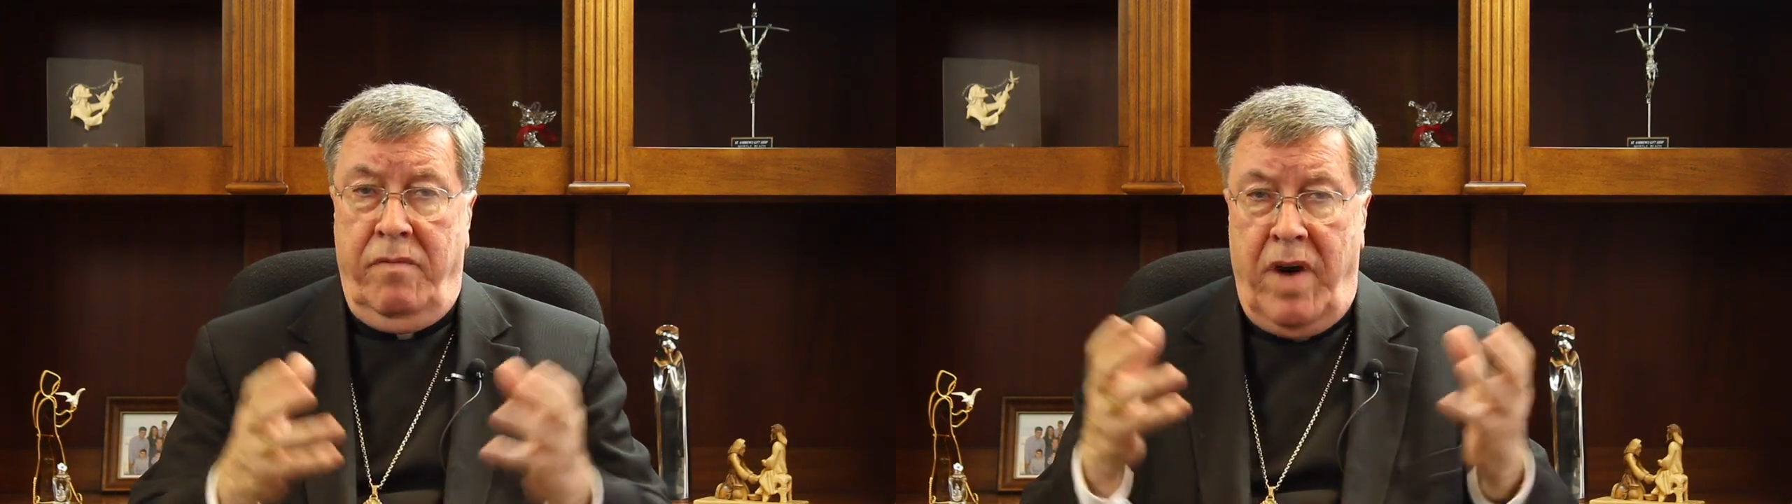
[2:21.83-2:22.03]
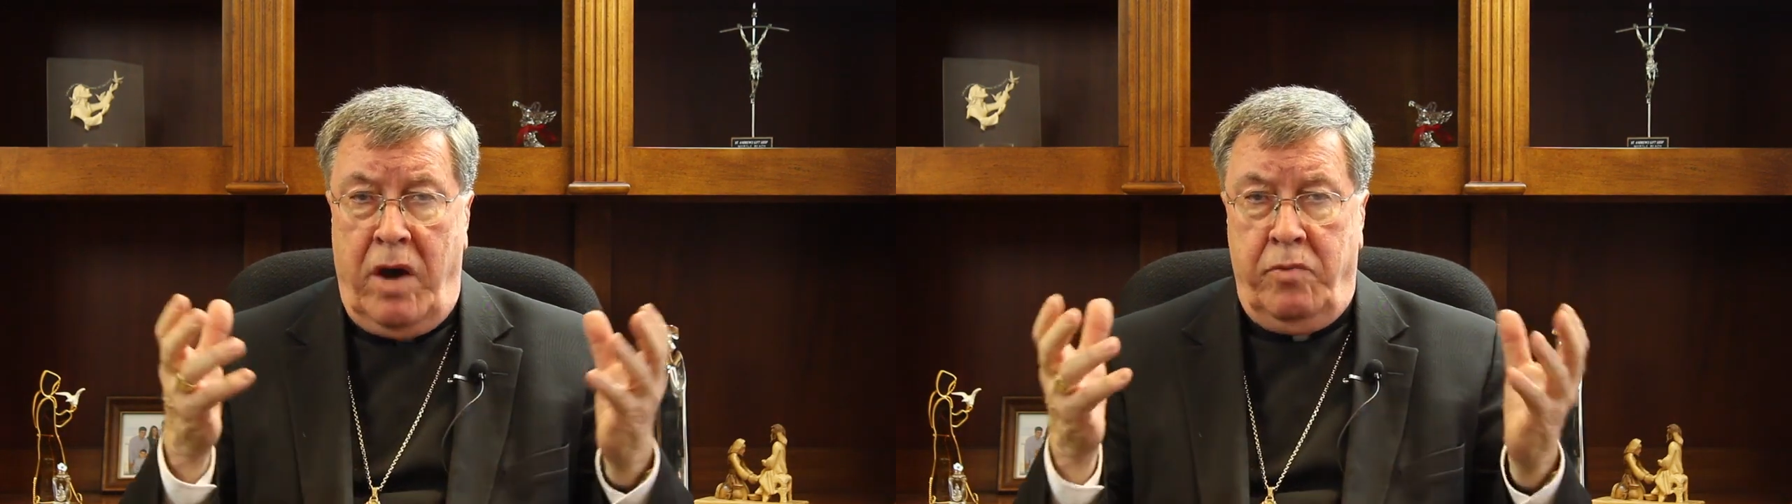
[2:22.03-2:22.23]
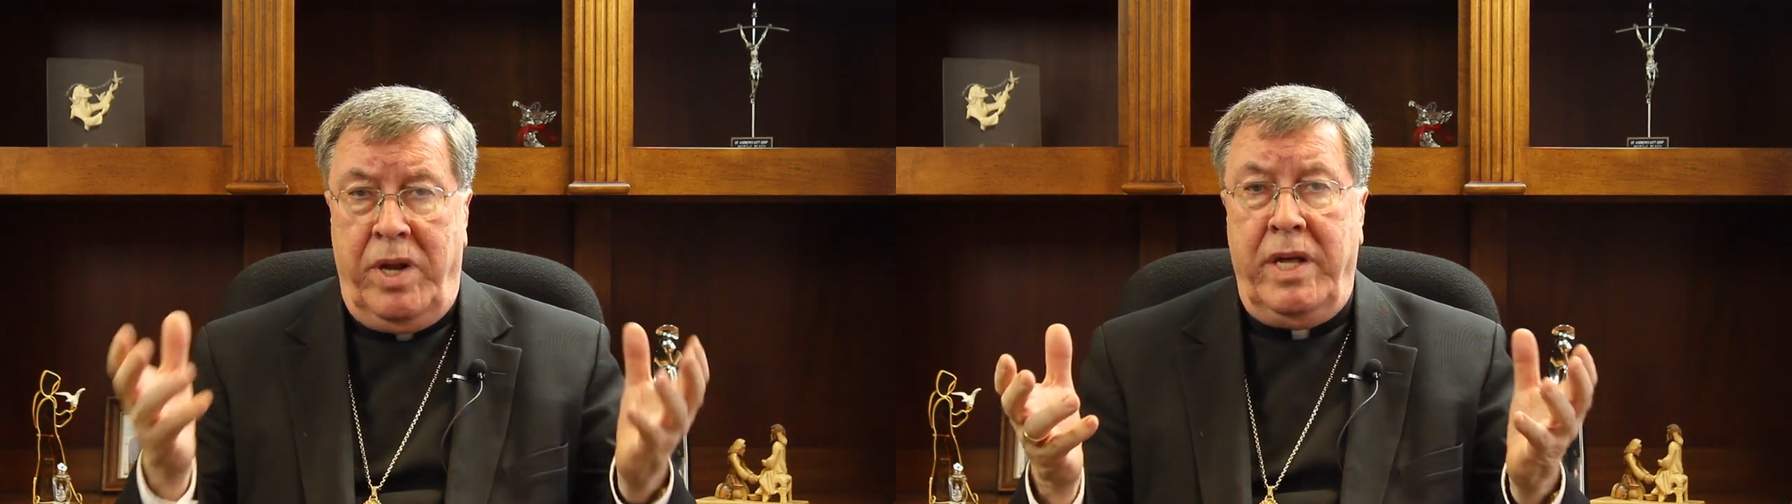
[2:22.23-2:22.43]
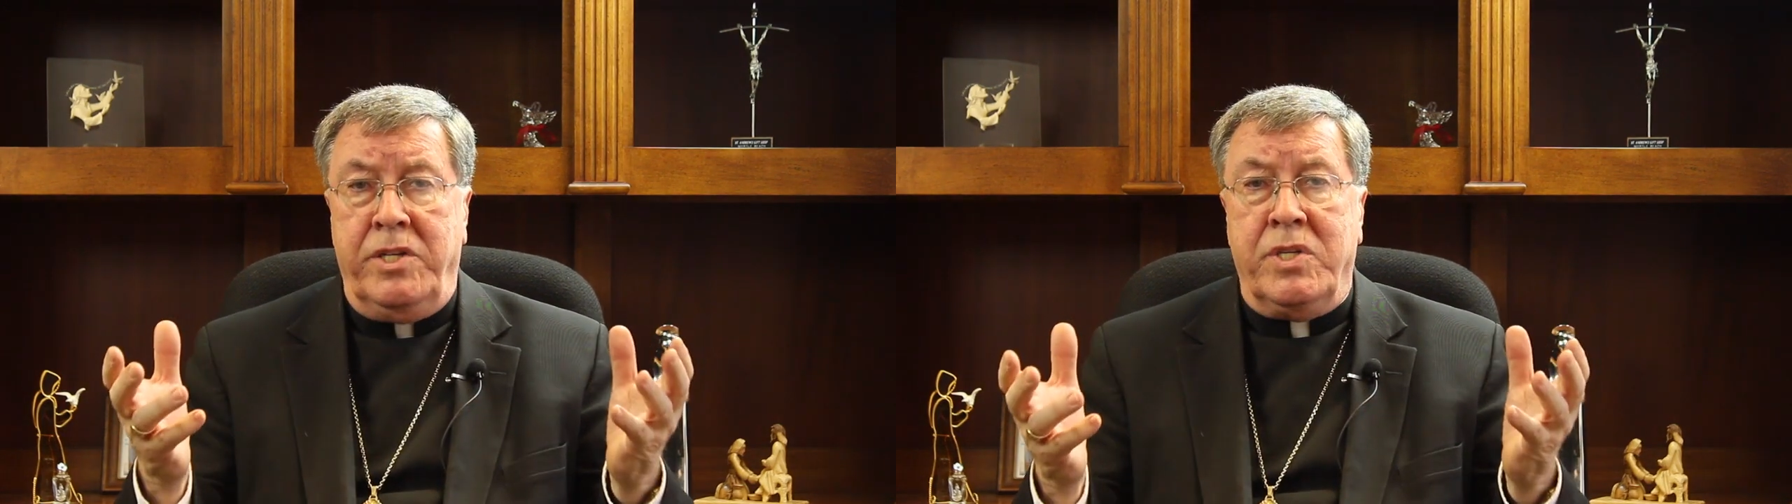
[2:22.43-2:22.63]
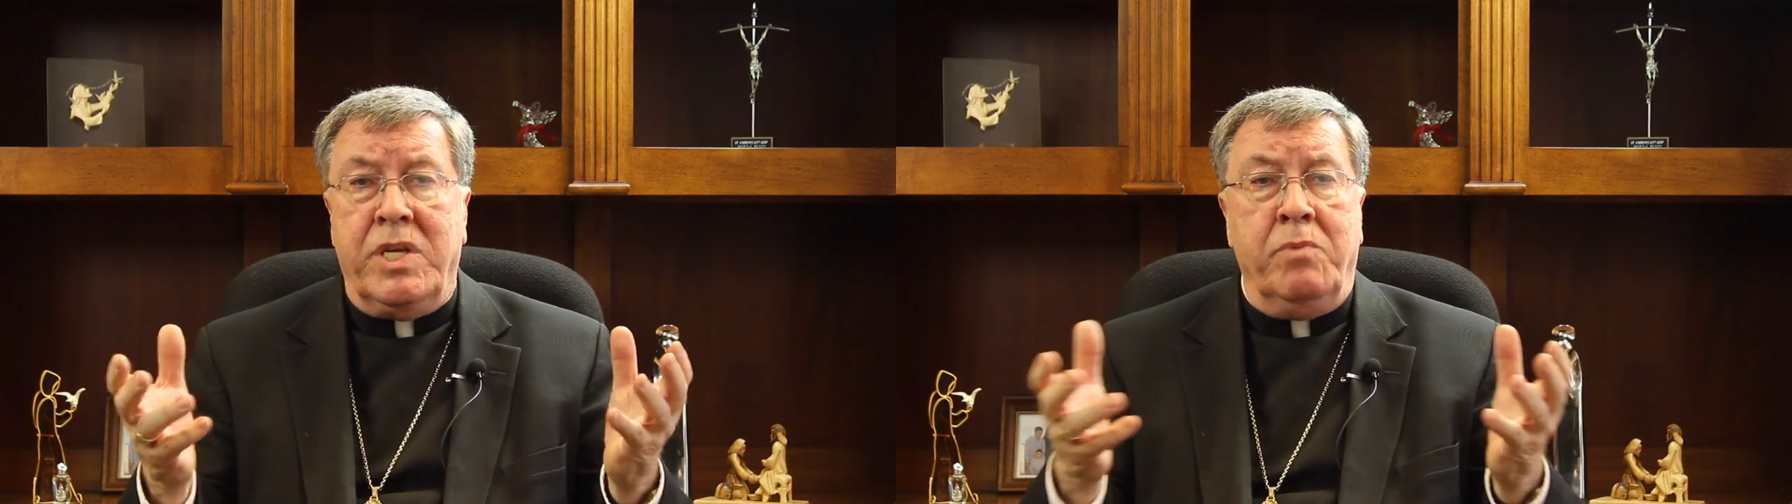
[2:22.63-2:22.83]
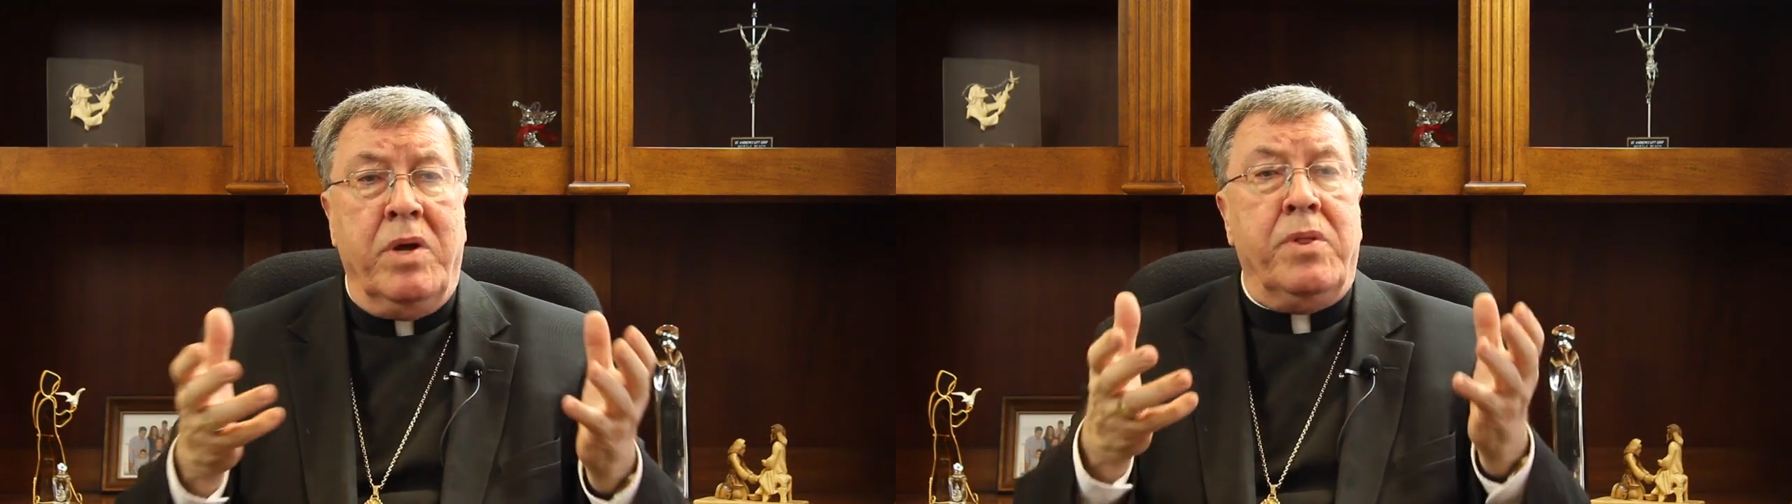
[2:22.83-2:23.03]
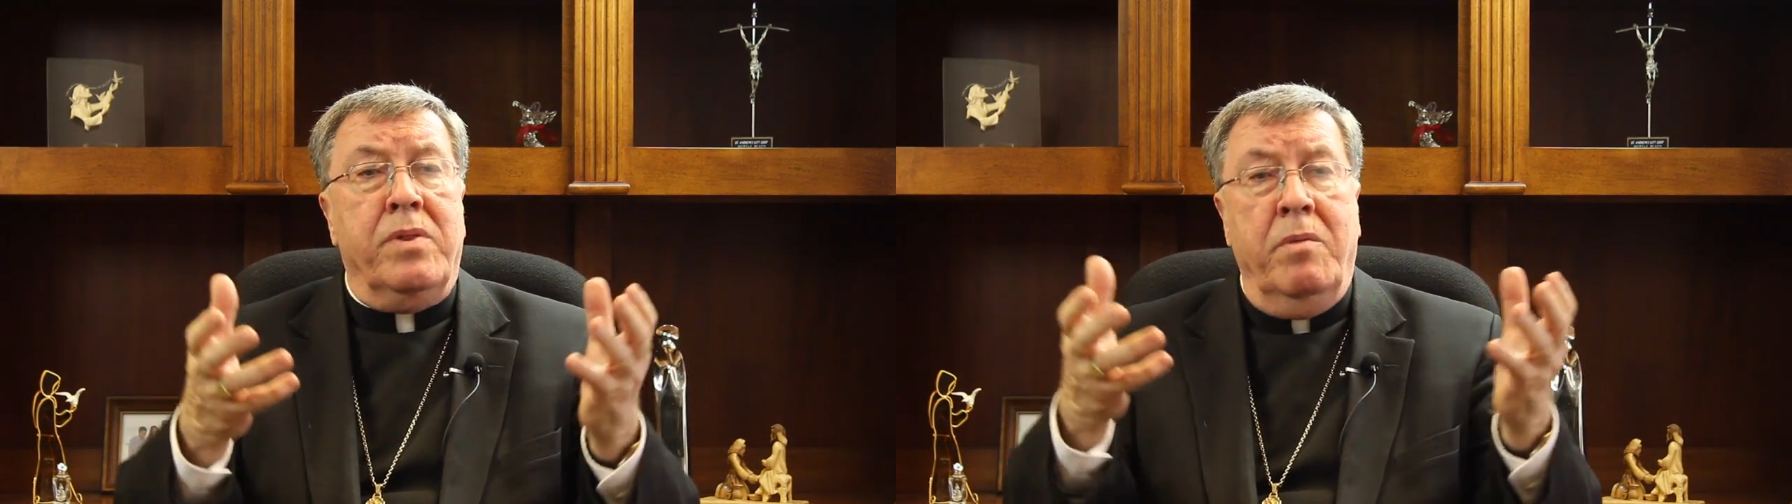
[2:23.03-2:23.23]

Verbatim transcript: vowed religious, and with